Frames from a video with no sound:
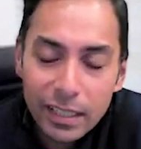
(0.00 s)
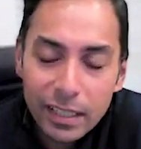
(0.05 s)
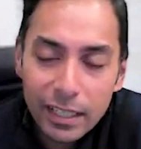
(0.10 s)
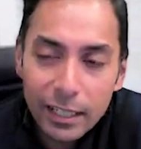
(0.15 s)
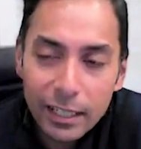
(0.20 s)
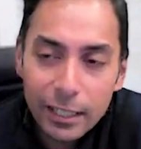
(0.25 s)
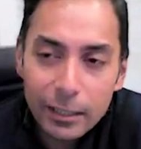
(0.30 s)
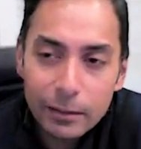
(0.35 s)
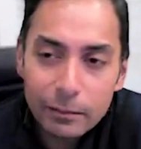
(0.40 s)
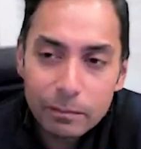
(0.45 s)

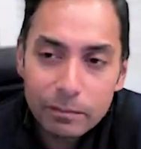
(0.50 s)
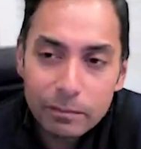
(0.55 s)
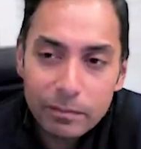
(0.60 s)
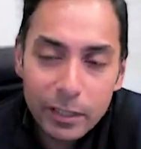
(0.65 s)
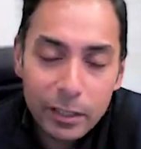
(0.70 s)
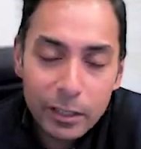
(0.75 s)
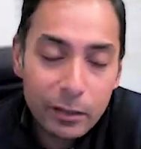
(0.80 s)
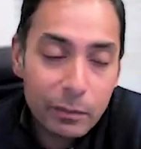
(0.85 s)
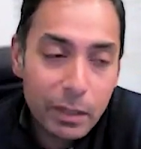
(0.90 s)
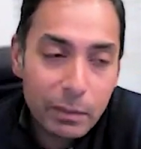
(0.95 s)

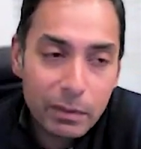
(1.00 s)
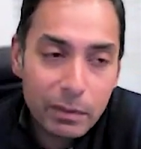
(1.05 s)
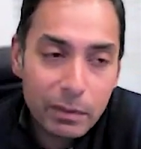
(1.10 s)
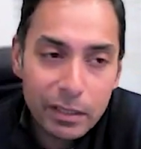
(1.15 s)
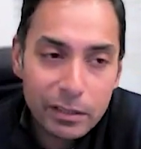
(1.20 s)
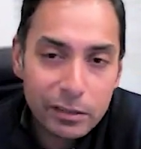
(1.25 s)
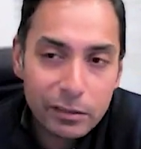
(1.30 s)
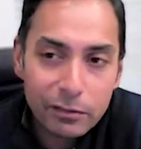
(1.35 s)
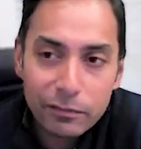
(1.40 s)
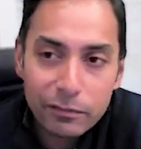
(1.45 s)
Maybe
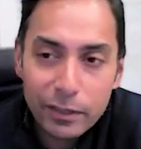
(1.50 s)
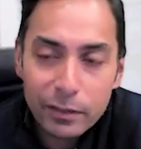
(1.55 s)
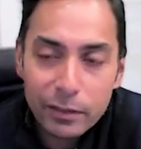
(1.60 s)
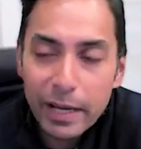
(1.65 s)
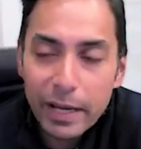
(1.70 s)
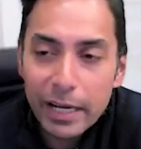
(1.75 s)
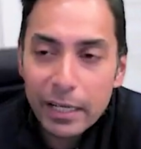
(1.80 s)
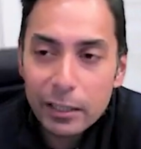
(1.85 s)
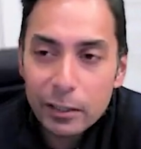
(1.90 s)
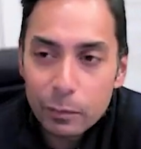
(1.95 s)
there's a
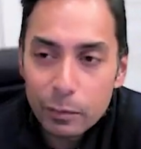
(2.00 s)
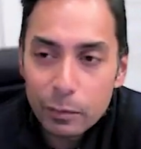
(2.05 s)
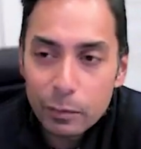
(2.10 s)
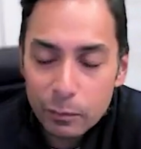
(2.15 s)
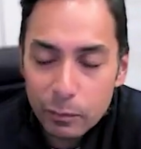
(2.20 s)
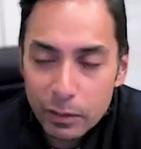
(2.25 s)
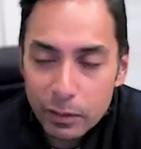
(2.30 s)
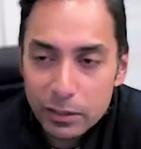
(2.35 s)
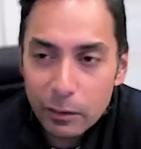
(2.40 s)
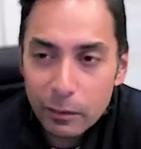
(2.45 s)
feedback loop
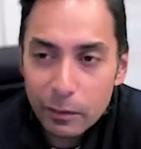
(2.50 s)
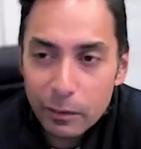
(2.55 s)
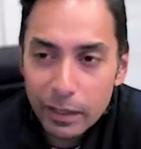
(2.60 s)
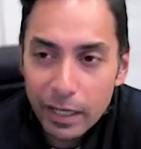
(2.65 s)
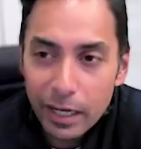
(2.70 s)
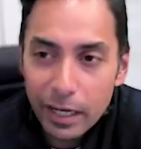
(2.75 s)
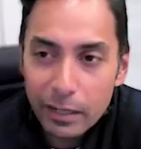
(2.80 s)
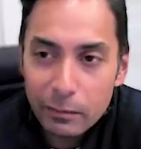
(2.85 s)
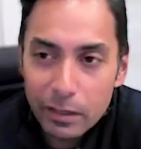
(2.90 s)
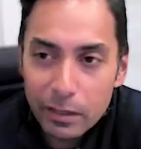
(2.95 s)
with what's going
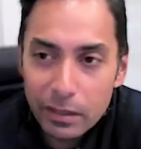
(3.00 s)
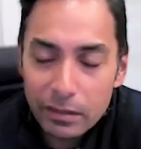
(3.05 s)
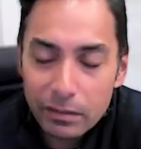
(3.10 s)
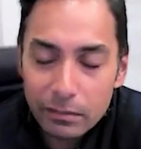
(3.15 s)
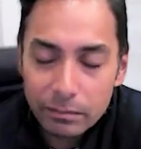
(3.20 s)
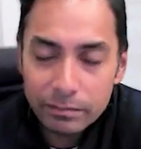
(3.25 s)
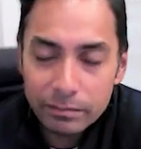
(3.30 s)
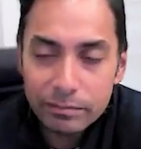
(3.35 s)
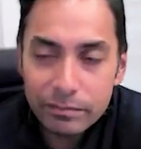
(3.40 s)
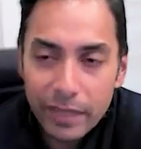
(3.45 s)
on with
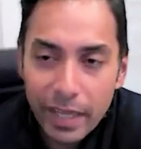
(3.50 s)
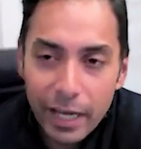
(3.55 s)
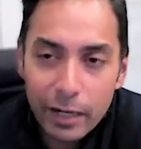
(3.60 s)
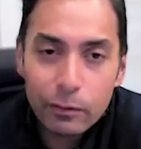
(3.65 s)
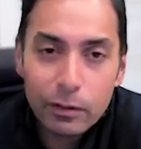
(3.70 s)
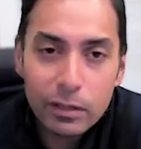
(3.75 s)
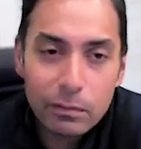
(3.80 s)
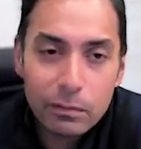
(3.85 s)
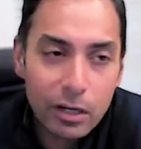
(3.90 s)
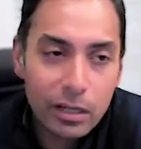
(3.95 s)

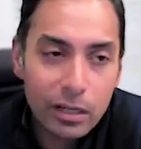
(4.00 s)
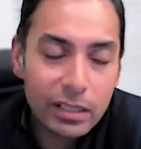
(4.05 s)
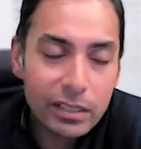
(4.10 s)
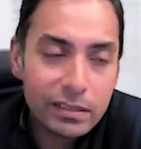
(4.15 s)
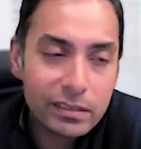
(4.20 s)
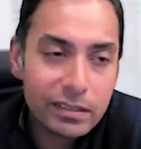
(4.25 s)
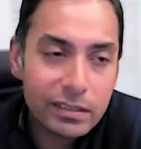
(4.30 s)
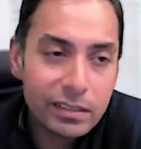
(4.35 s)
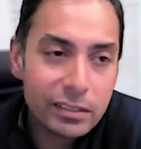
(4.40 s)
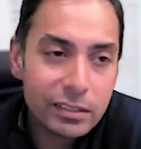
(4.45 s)
equity
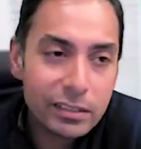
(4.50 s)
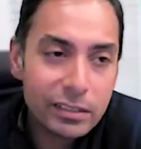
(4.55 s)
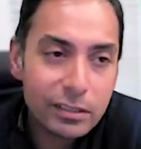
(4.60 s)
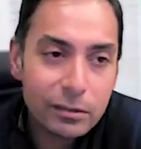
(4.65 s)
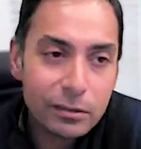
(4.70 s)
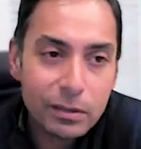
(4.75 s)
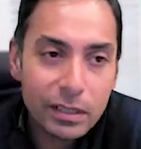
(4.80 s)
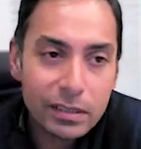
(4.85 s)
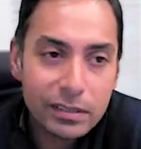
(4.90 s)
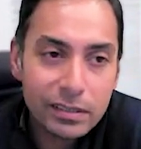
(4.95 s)
markets
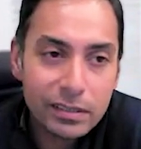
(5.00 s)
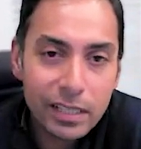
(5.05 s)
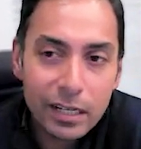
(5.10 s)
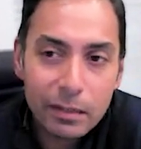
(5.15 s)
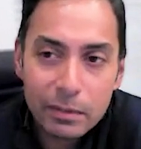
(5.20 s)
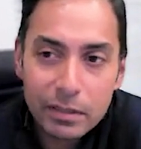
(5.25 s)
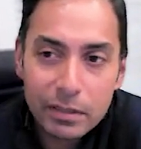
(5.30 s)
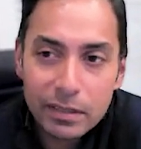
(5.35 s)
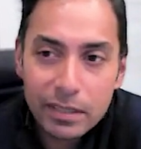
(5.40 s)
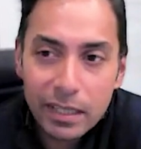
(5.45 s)
into
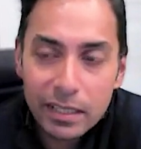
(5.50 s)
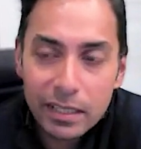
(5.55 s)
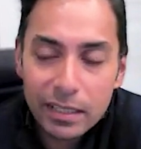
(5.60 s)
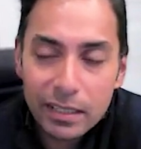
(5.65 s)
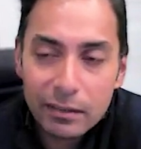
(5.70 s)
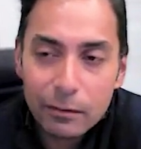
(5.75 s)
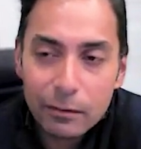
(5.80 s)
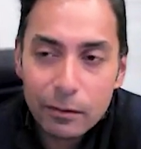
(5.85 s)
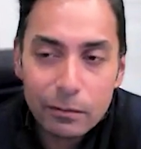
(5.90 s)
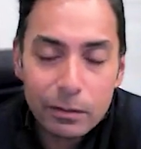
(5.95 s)
sentiment
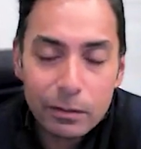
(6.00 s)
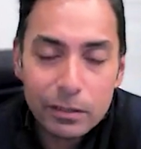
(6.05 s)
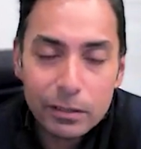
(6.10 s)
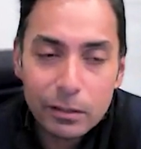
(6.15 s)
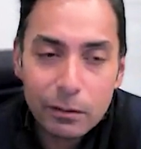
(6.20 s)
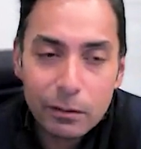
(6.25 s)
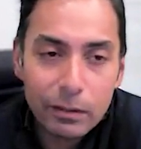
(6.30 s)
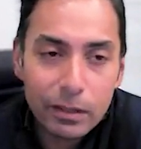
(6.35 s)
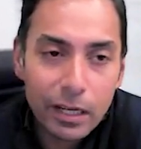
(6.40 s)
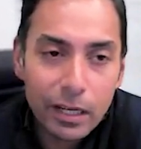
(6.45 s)
data, or
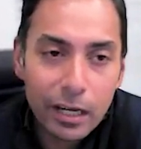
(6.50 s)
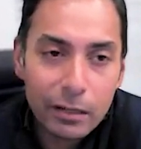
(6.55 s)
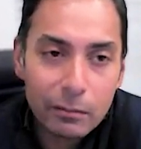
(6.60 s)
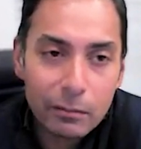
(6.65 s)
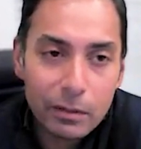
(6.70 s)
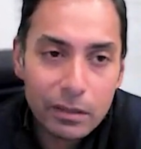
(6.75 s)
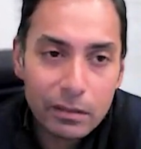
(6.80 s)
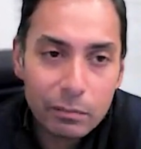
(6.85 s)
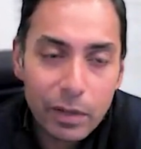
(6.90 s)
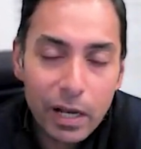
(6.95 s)
what's going on
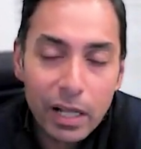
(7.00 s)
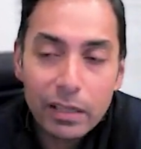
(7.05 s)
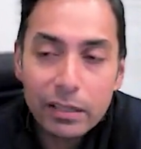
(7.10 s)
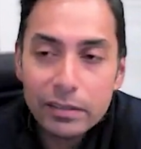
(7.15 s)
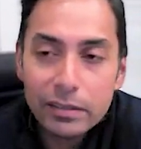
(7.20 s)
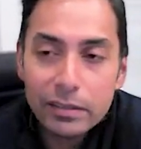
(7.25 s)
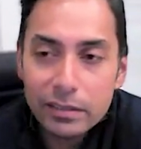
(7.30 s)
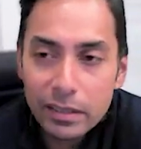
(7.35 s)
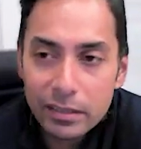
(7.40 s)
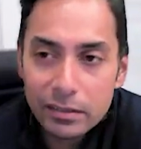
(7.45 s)
with
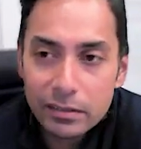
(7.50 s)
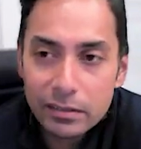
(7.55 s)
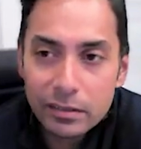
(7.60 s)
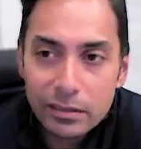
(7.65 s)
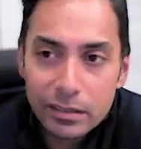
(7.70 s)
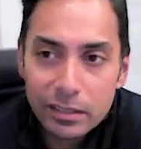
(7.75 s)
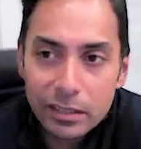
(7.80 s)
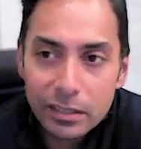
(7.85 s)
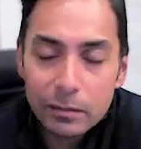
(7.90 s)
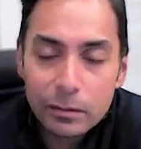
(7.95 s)
policy
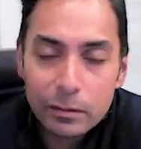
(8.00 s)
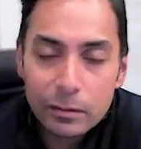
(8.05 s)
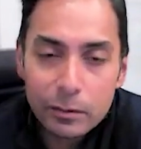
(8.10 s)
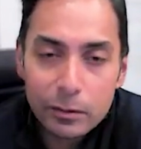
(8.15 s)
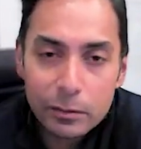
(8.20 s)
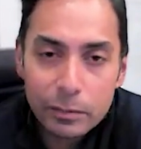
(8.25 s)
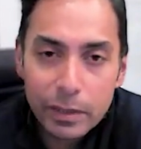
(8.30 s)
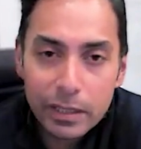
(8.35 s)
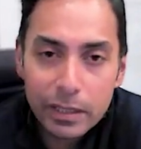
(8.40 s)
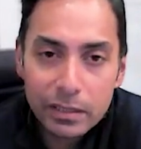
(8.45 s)
uncertainty with
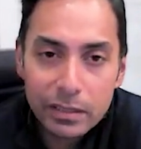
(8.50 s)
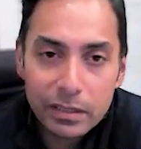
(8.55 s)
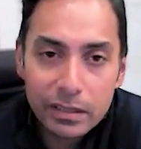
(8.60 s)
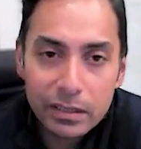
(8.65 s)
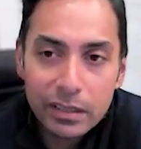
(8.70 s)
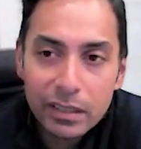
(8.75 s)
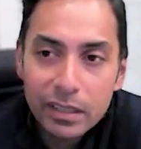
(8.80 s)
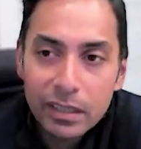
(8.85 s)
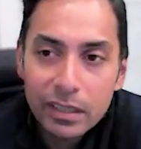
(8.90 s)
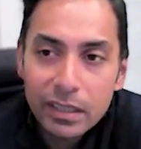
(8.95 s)
respect
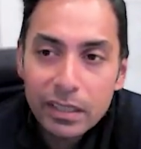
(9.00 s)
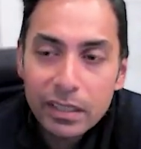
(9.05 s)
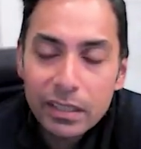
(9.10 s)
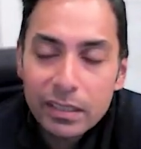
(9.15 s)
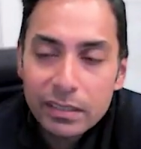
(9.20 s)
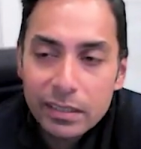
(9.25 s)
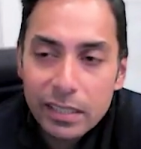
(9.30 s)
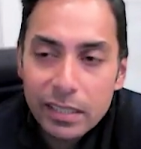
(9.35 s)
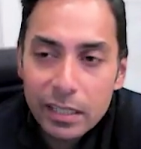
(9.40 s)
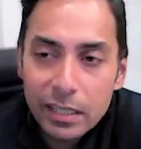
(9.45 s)
to
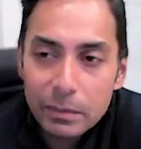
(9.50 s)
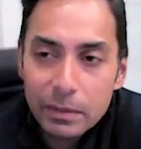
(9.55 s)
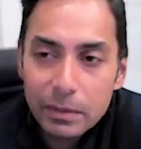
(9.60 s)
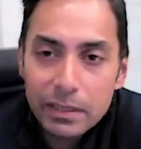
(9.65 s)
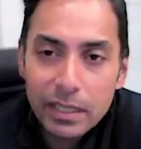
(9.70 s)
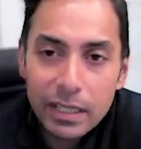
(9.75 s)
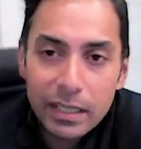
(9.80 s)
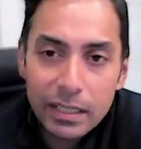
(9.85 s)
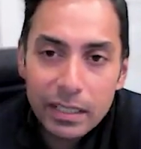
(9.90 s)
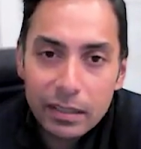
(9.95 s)

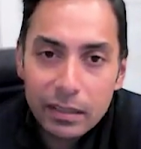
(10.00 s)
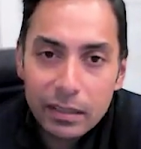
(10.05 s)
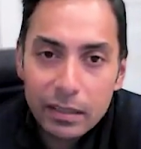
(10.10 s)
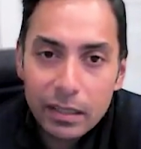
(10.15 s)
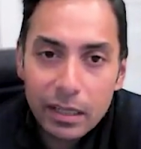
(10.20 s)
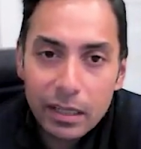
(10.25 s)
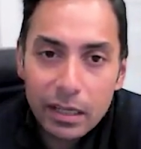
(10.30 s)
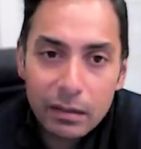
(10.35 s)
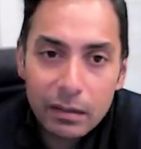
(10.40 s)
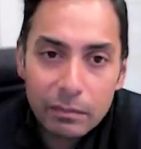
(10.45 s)
sentiment
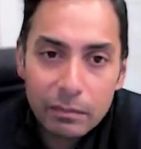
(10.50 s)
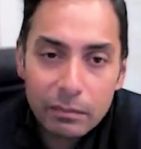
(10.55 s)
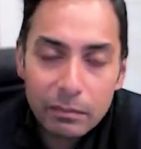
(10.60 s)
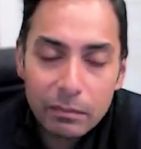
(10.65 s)
data.